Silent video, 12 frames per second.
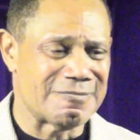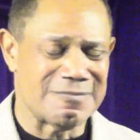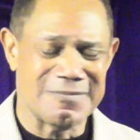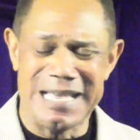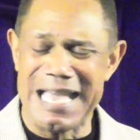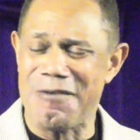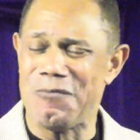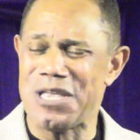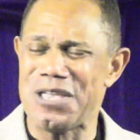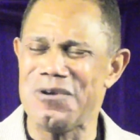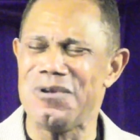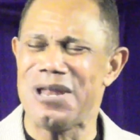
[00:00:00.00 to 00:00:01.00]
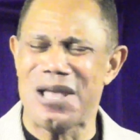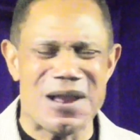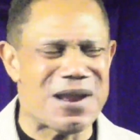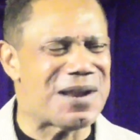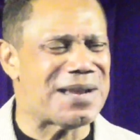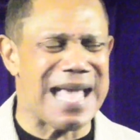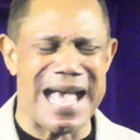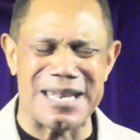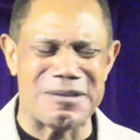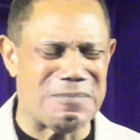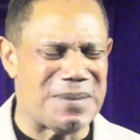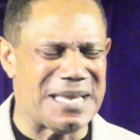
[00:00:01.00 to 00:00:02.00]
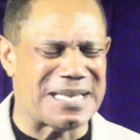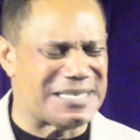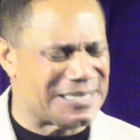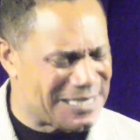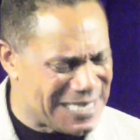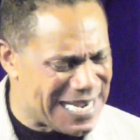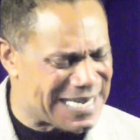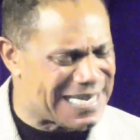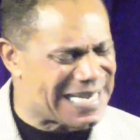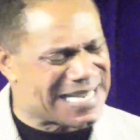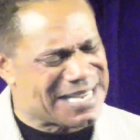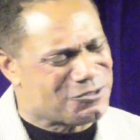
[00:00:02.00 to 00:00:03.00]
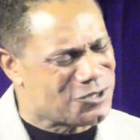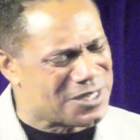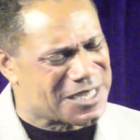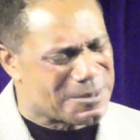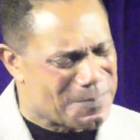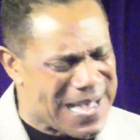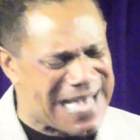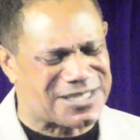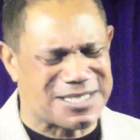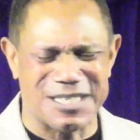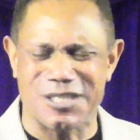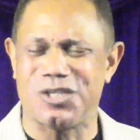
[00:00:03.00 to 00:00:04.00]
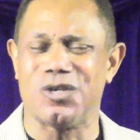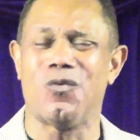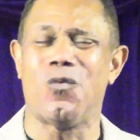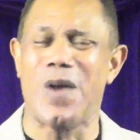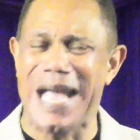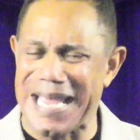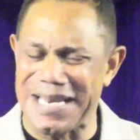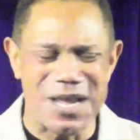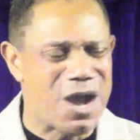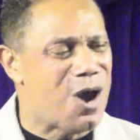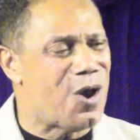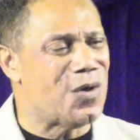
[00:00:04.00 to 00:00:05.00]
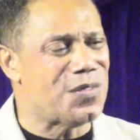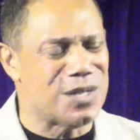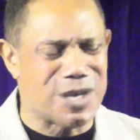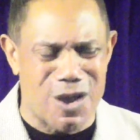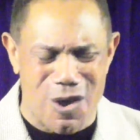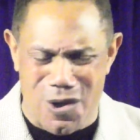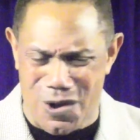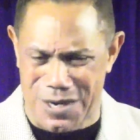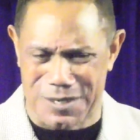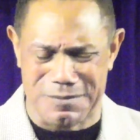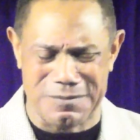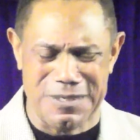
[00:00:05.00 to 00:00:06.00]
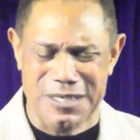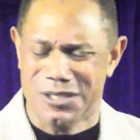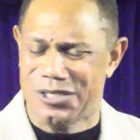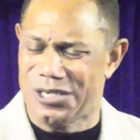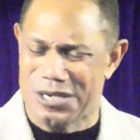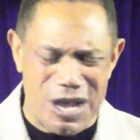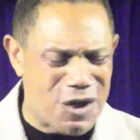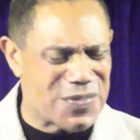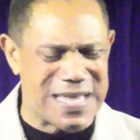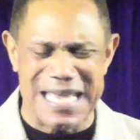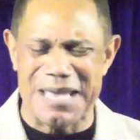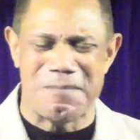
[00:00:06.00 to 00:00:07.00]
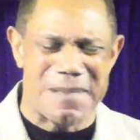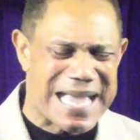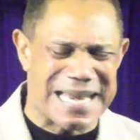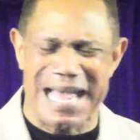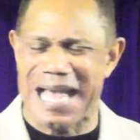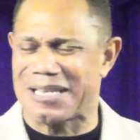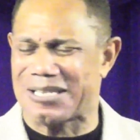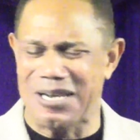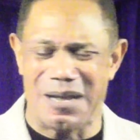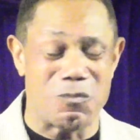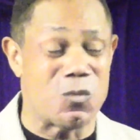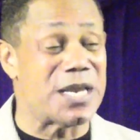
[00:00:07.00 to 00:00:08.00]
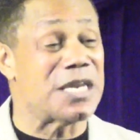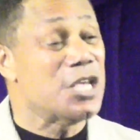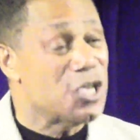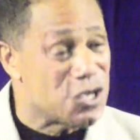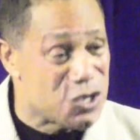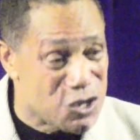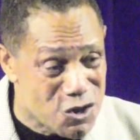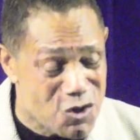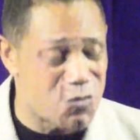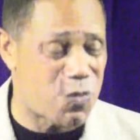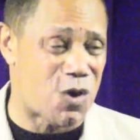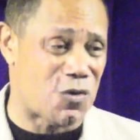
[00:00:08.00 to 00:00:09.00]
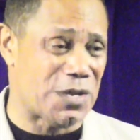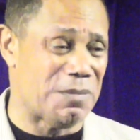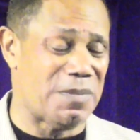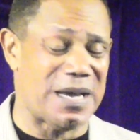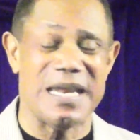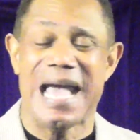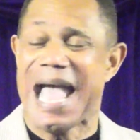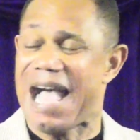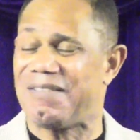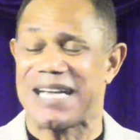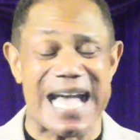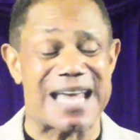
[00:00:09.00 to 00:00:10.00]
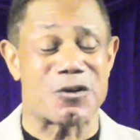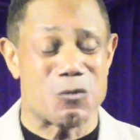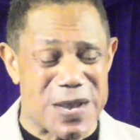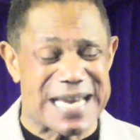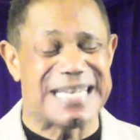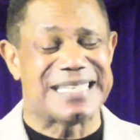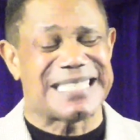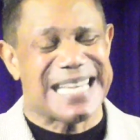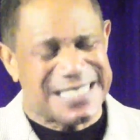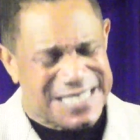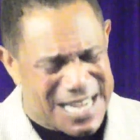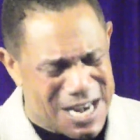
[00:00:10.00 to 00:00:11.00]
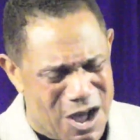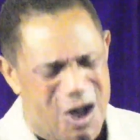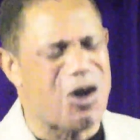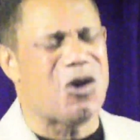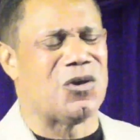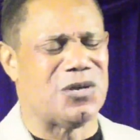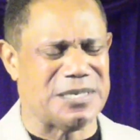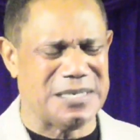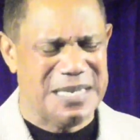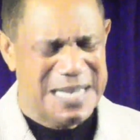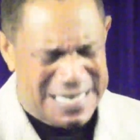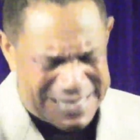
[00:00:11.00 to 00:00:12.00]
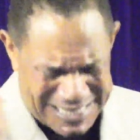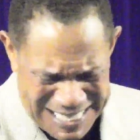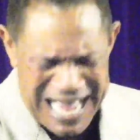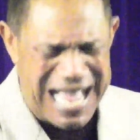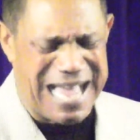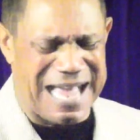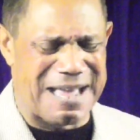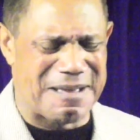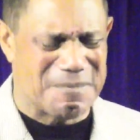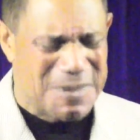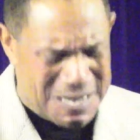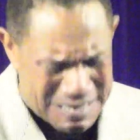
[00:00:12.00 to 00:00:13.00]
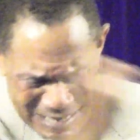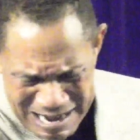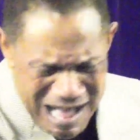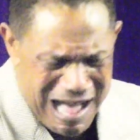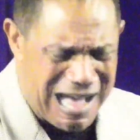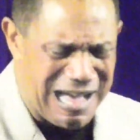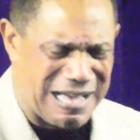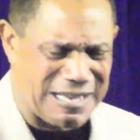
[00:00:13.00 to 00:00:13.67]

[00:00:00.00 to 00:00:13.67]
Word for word: And when you learn how to be content, it gives you the capacity to wait on the Lord, to know that he may not come when you want him, but have I got a witness? He's an on-time God.